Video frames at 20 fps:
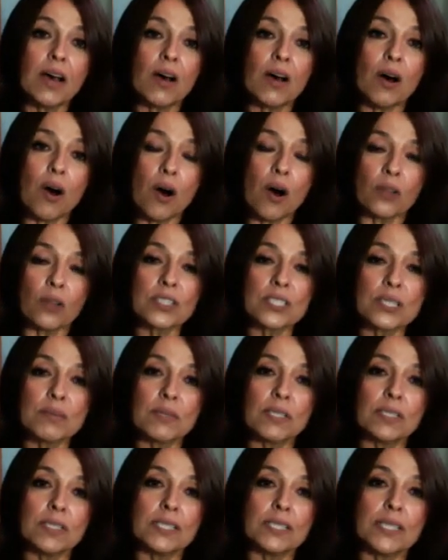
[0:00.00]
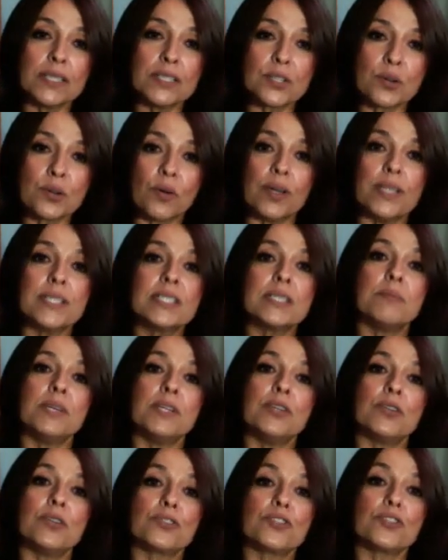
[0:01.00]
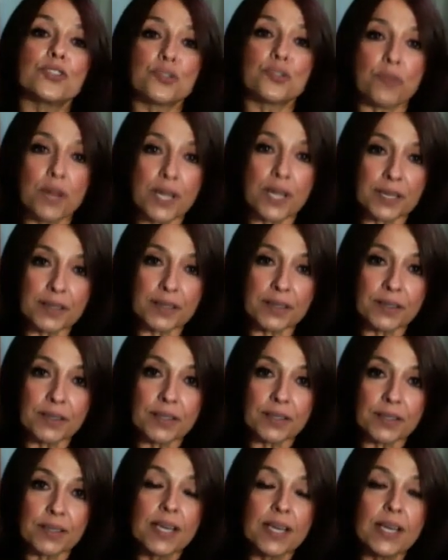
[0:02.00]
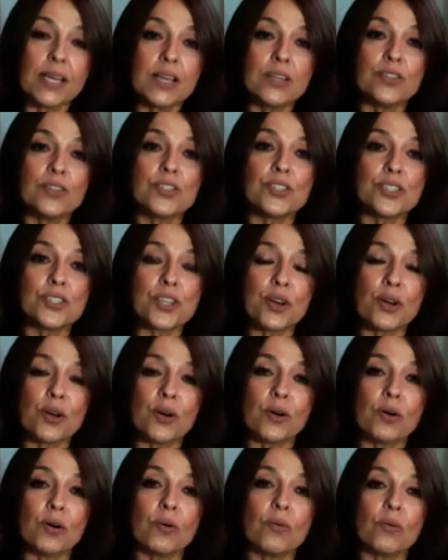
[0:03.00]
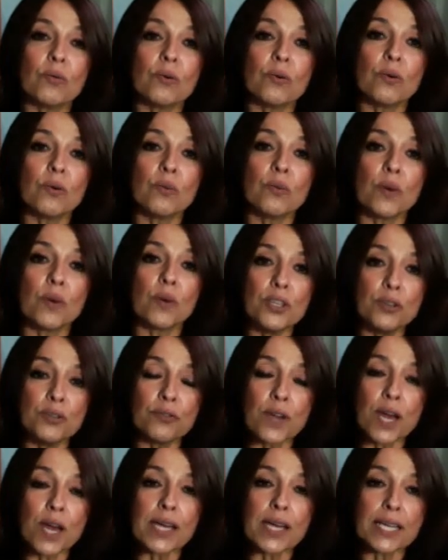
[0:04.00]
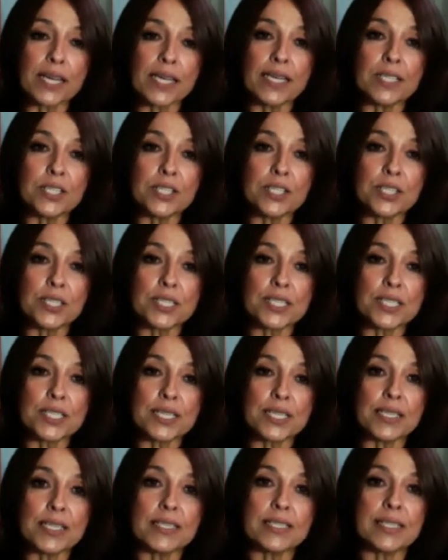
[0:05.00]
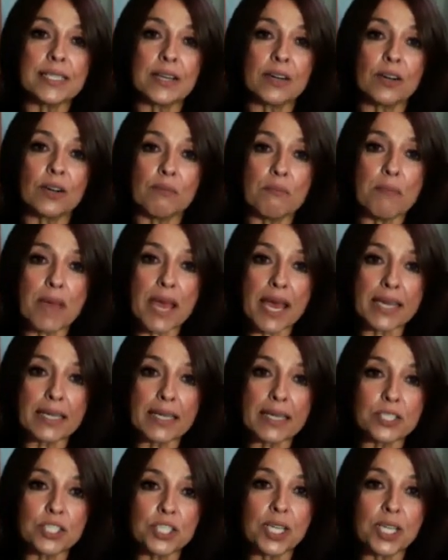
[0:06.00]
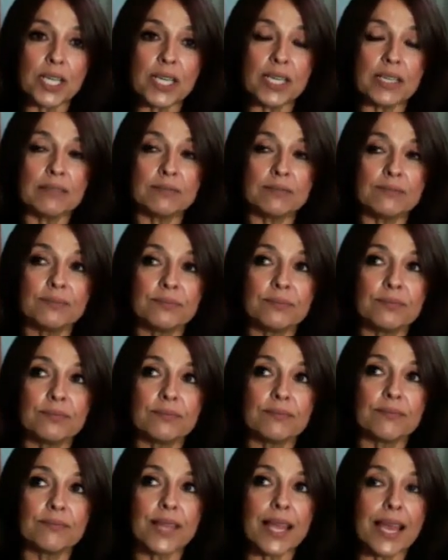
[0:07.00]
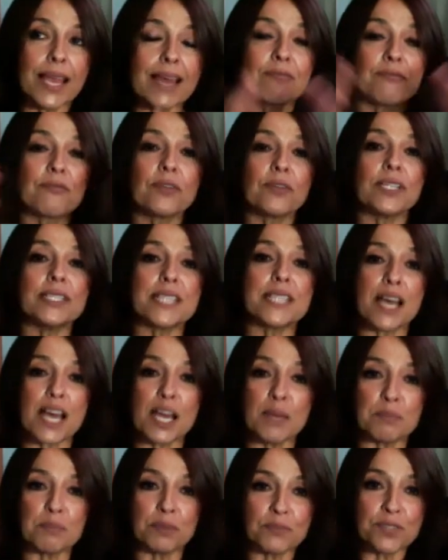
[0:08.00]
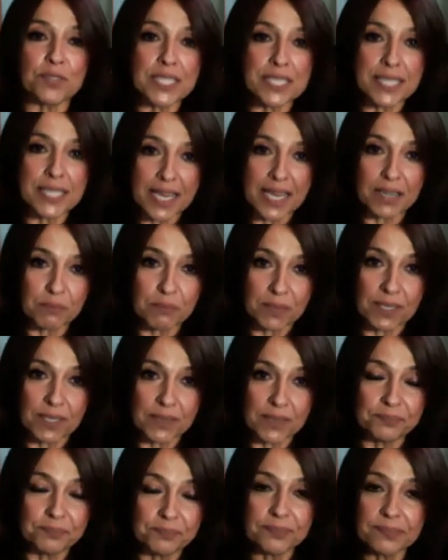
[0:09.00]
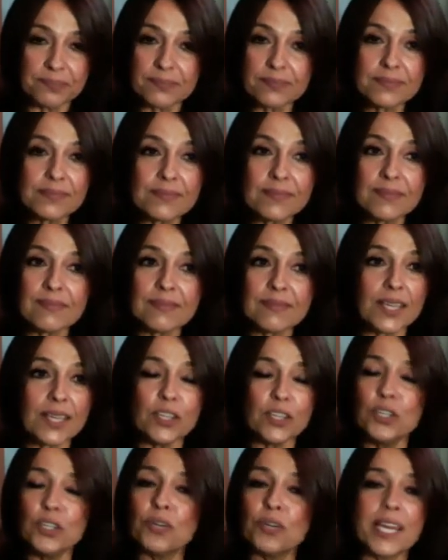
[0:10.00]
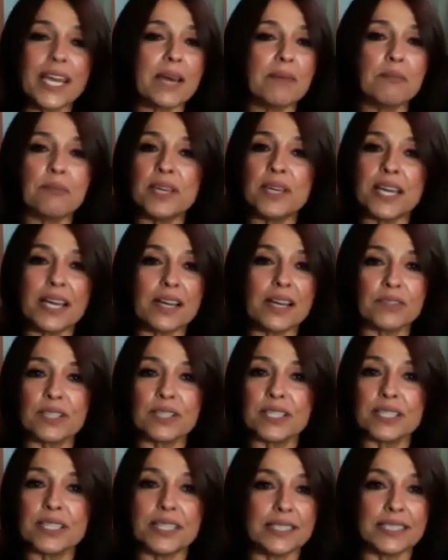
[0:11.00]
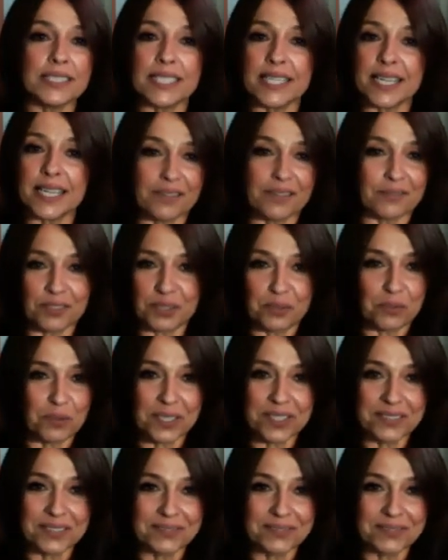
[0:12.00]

ultimately is going to be your strength. So when you've got agencies that are managing every type of segment, you can't be everything to everyone.